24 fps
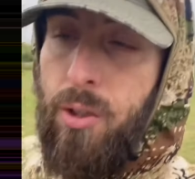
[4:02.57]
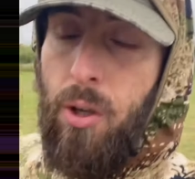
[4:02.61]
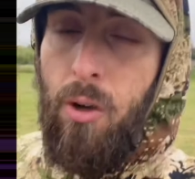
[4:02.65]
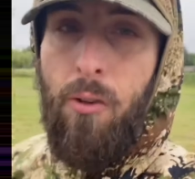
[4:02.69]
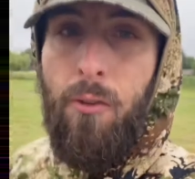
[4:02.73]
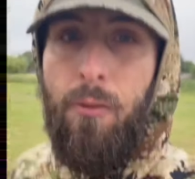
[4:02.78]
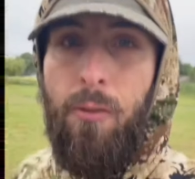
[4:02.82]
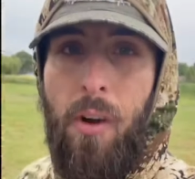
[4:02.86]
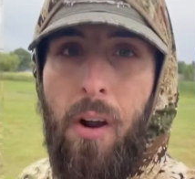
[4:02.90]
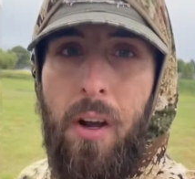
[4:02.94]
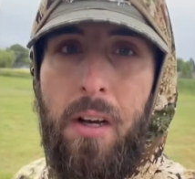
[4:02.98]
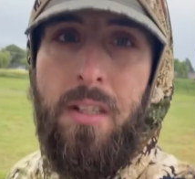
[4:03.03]

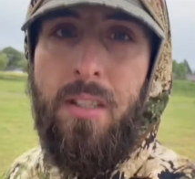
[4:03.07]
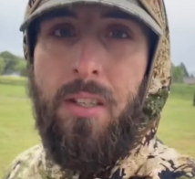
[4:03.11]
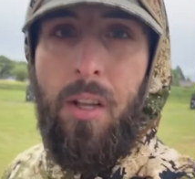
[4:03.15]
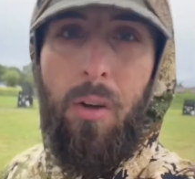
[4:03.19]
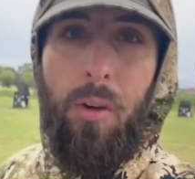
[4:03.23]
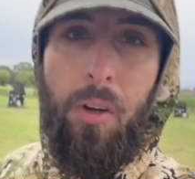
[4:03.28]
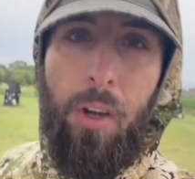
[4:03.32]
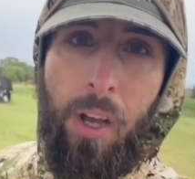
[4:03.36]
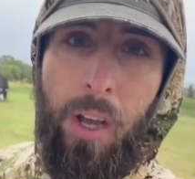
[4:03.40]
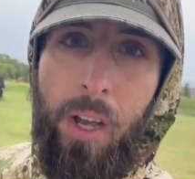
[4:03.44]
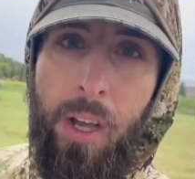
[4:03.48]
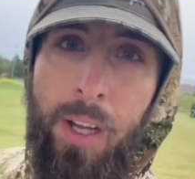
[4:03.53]
far so
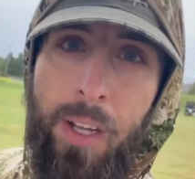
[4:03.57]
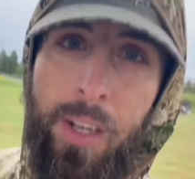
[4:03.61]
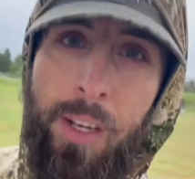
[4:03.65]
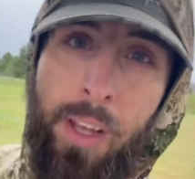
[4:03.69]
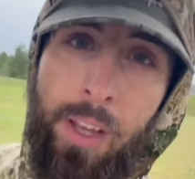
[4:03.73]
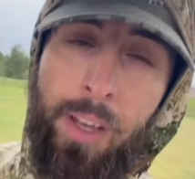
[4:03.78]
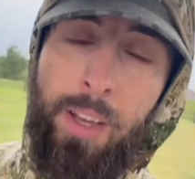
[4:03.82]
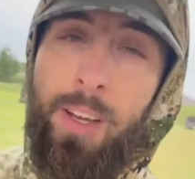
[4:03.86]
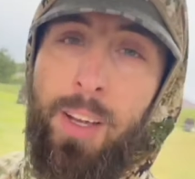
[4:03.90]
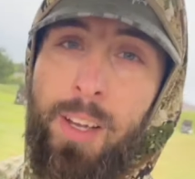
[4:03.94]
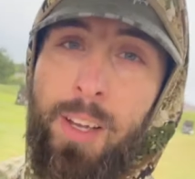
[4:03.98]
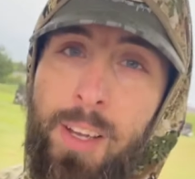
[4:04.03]
good.
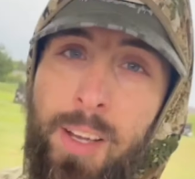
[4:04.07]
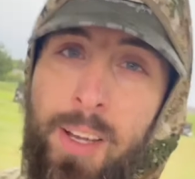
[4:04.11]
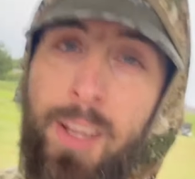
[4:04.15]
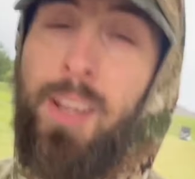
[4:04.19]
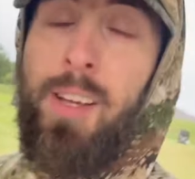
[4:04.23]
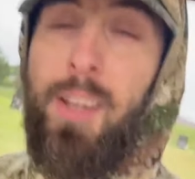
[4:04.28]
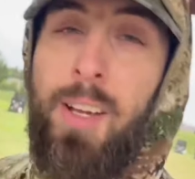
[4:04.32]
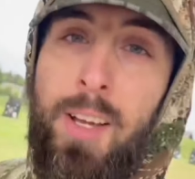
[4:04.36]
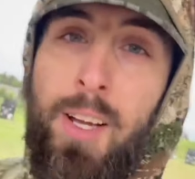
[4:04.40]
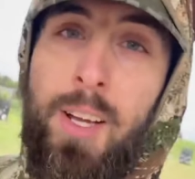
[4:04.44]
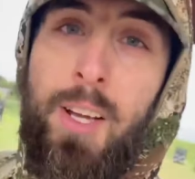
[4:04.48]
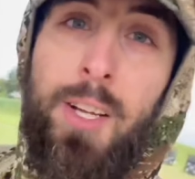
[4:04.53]

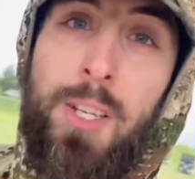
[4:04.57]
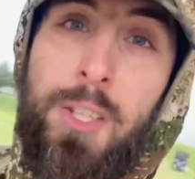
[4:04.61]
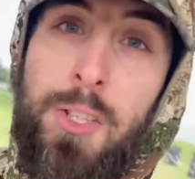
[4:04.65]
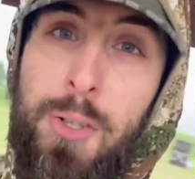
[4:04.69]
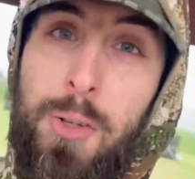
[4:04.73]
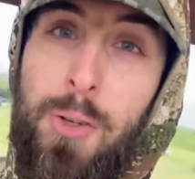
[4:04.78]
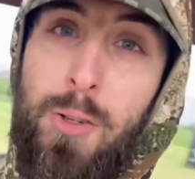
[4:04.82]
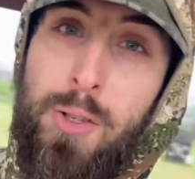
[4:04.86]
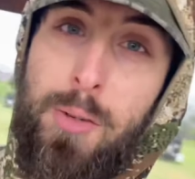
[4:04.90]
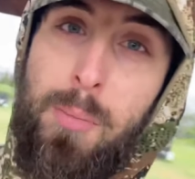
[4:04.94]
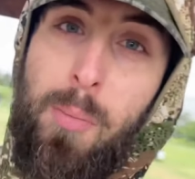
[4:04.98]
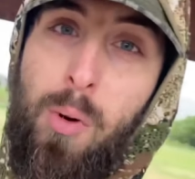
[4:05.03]

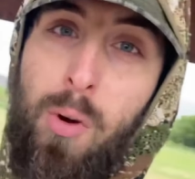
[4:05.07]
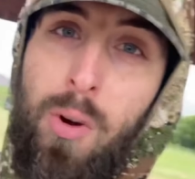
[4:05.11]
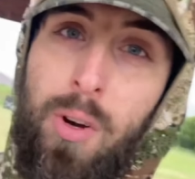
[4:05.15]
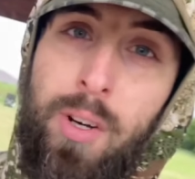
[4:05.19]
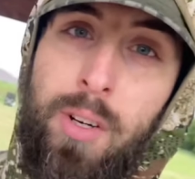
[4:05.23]
Shoot some more.